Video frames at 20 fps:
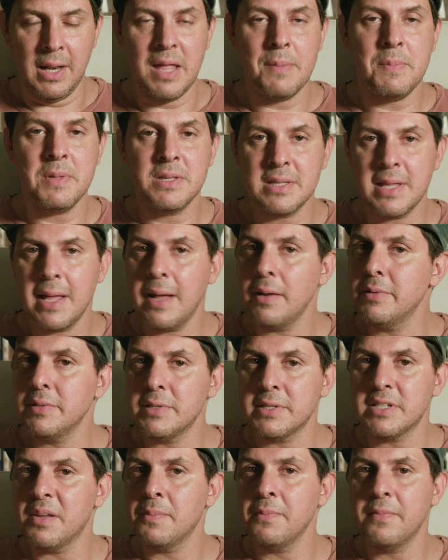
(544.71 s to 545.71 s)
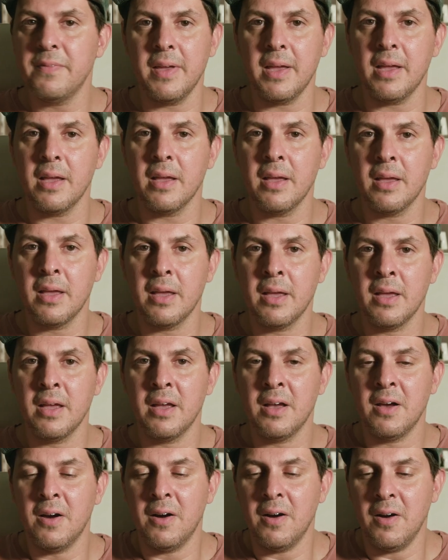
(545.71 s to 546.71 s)
let me tell you something.
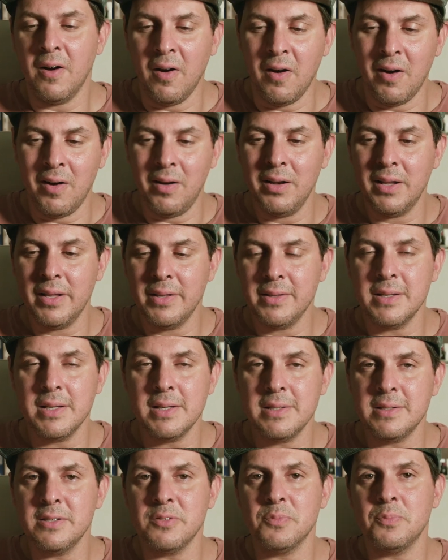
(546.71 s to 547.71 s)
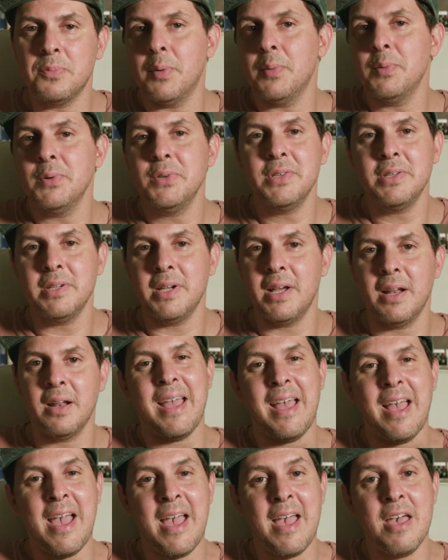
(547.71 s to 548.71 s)
All of this is bullshit.
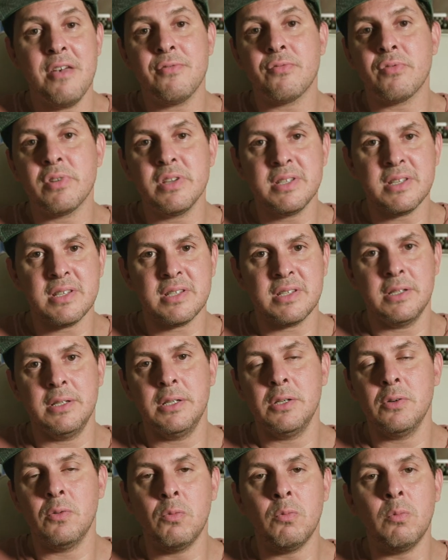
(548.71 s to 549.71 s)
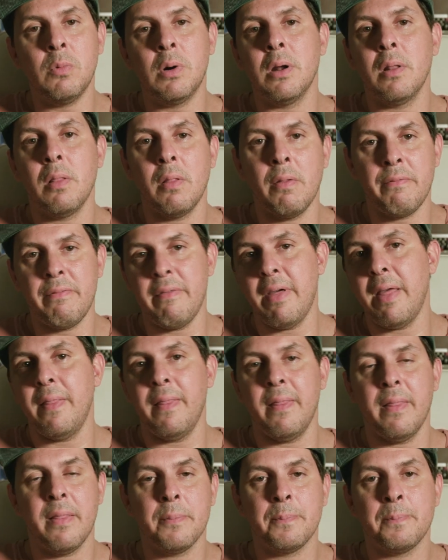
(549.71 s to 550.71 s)
Every single one of
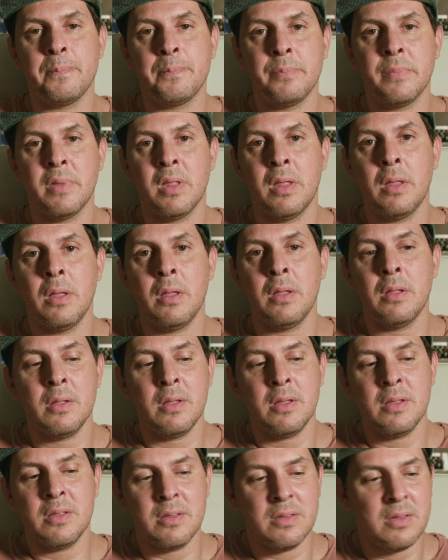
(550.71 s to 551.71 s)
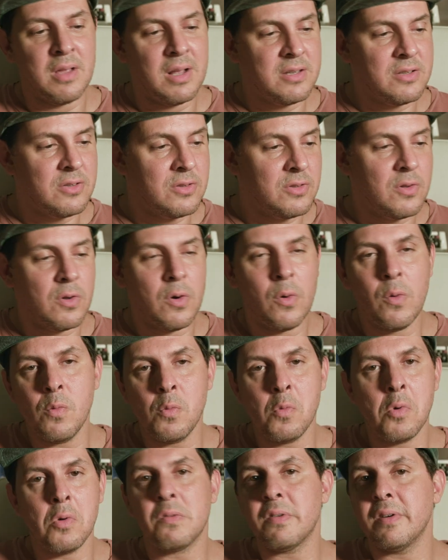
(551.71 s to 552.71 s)
them. There's no
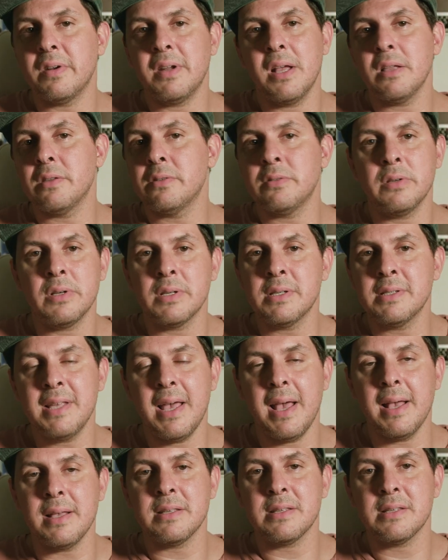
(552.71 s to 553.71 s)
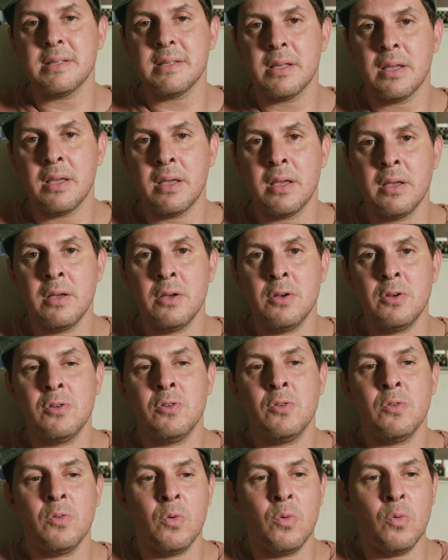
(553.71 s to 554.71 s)
overnight success.
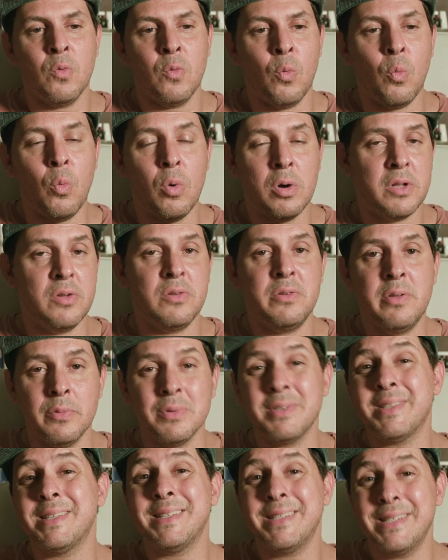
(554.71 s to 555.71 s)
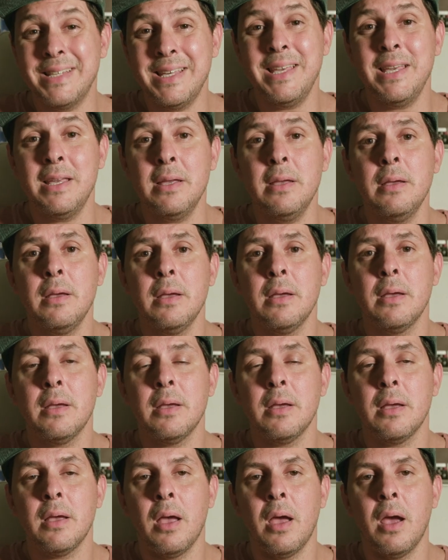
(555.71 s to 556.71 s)
What you don't see
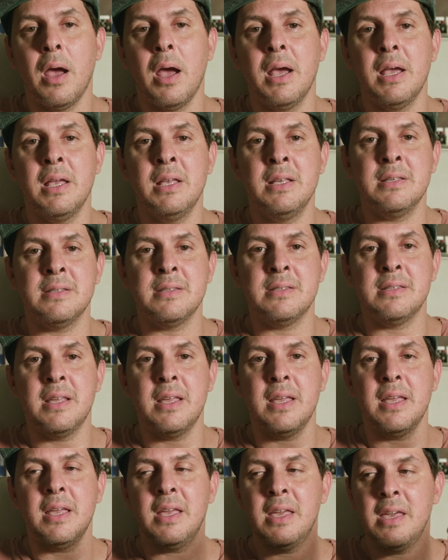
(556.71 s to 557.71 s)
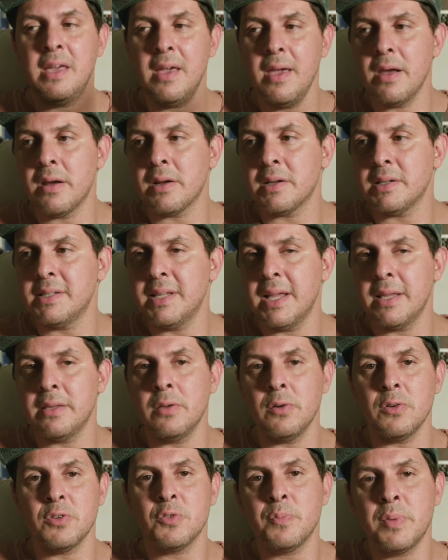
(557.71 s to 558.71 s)
is the years that
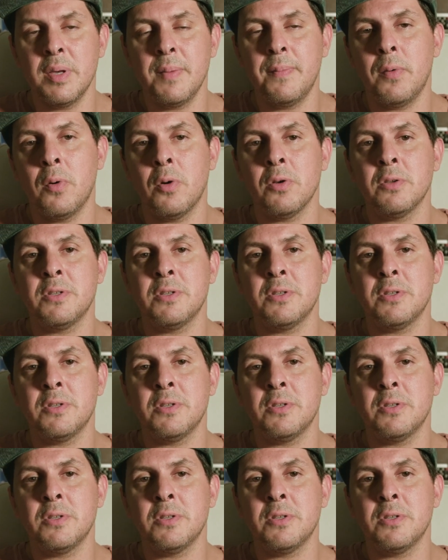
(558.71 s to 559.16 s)
those people